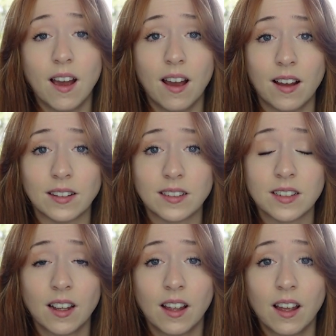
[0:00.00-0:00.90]

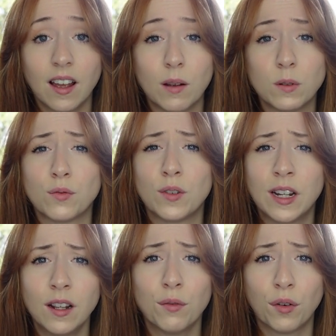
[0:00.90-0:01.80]
and it was
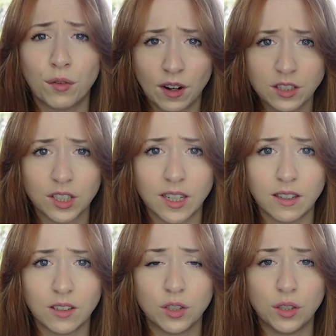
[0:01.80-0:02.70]
really
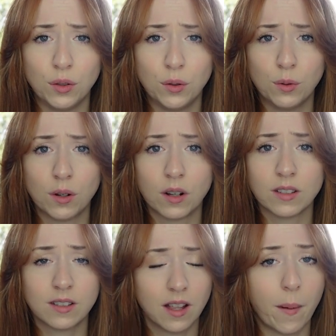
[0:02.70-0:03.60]
refreshing to
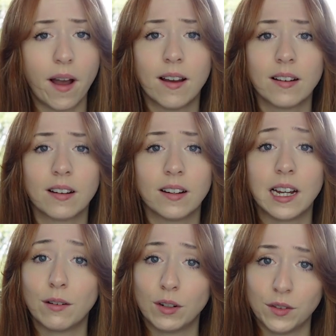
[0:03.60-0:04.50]
sit back and
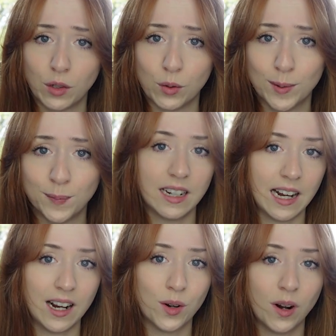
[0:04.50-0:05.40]
get rid of it all.
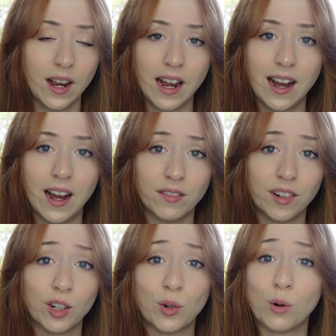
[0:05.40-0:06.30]
Now I have
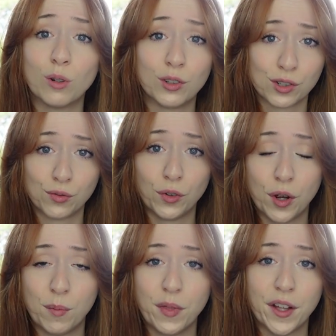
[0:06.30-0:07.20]
a gorgeous
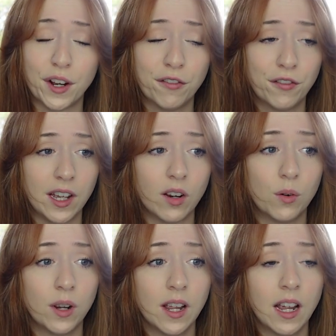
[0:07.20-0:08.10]
room that I
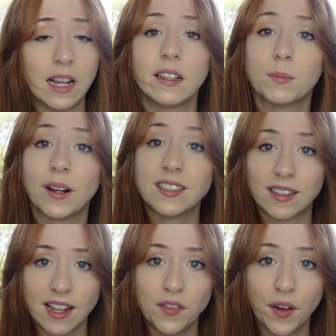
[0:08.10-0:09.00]
feel is my
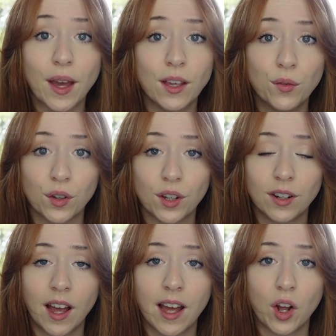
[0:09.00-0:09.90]
safe
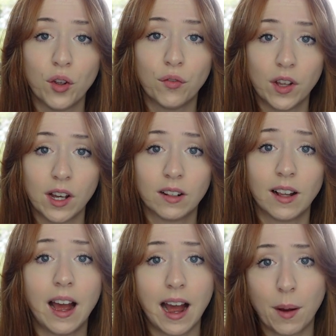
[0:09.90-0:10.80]
haven, and I feel
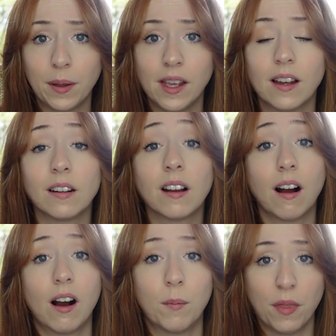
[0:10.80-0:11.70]
happy and
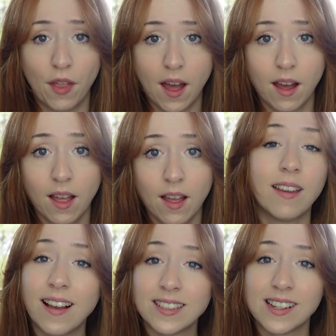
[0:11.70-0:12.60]
calm there.
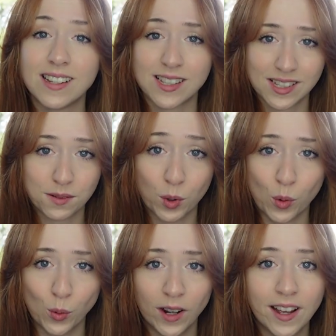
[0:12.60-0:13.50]
Yes, it's
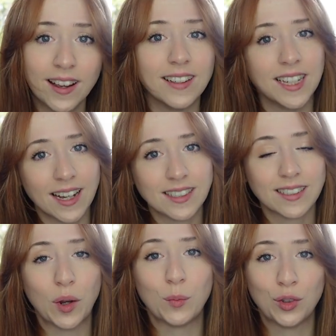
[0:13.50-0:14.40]
small. Yes,
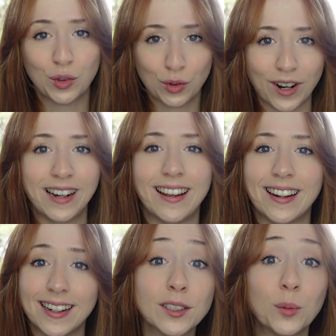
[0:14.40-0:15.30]
I'm struggling a
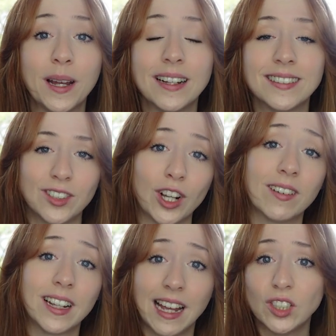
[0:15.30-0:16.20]
little bit to
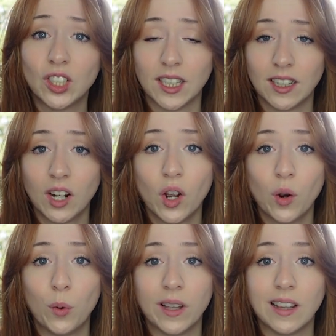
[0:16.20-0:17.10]
share a kitchen
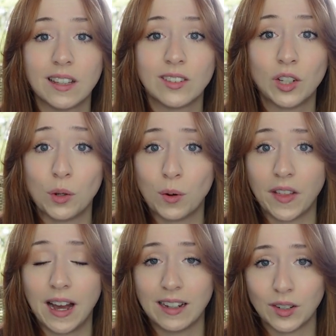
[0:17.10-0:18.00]
with two
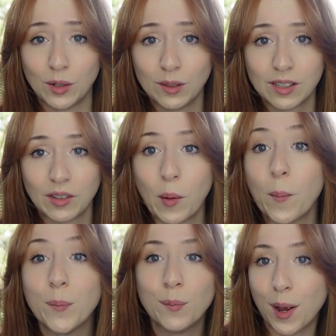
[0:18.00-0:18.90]
other adults,
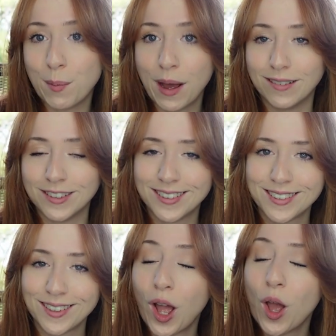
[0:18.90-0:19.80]
my
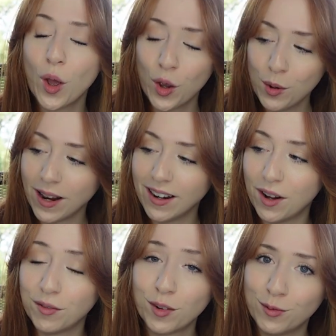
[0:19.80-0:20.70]
parents, whom I
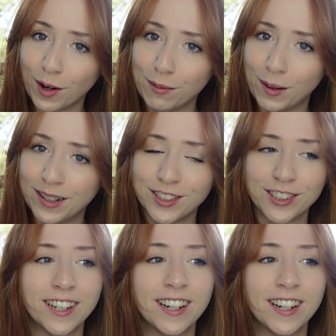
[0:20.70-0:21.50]
love very much,